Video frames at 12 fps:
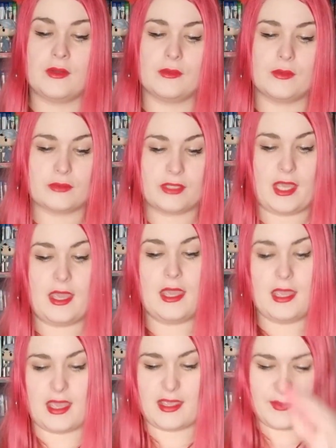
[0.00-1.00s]

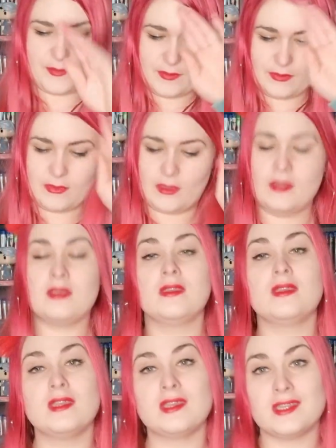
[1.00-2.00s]
Okay.
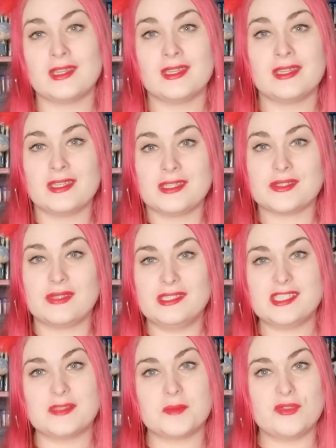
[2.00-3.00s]
So, this
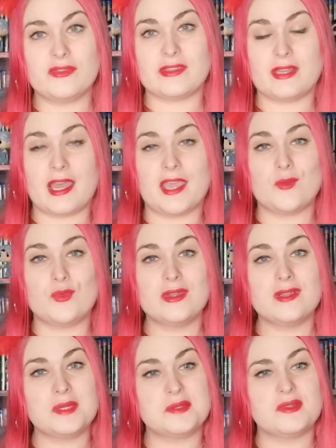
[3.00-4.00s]
is a movie that I
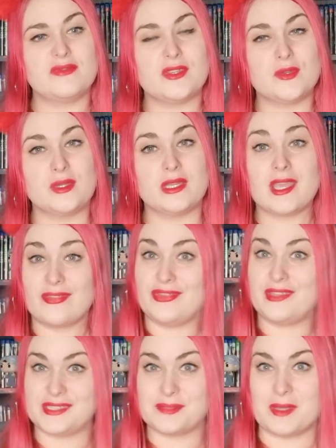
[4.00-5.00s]
will be reviewing
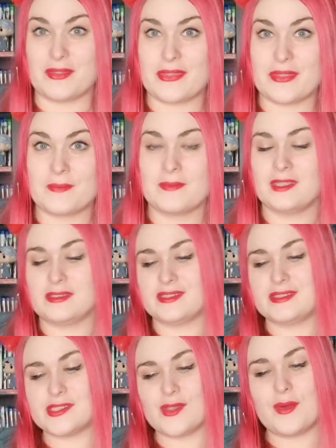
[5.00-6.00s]
this month.
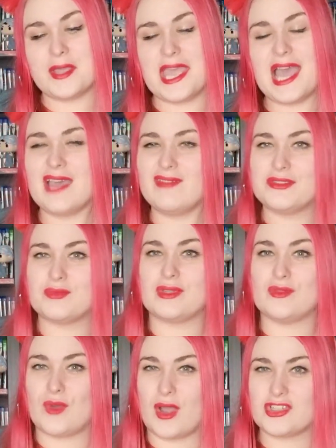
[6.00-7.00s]
So, I haven't
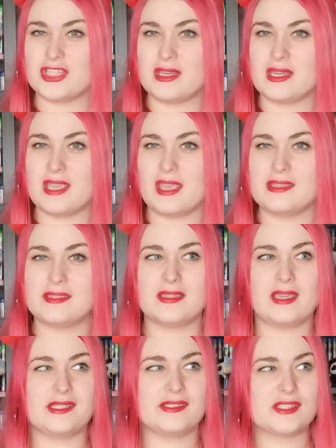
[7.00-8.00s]
rewatched it yet.
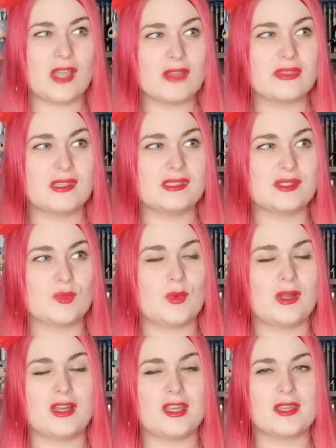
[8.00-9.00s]
I saw this
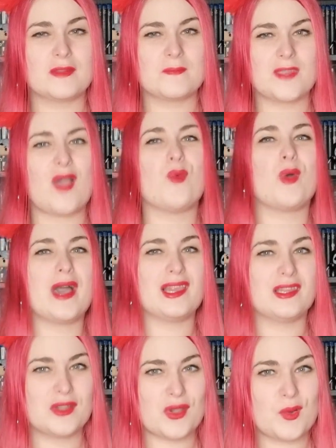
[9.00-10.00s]
one a while
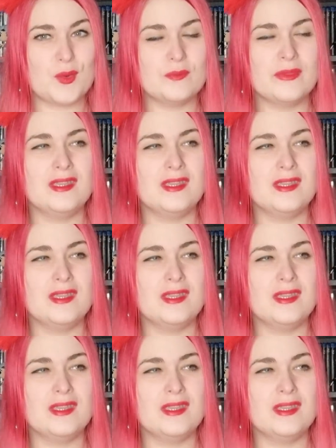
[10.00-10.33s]
ago.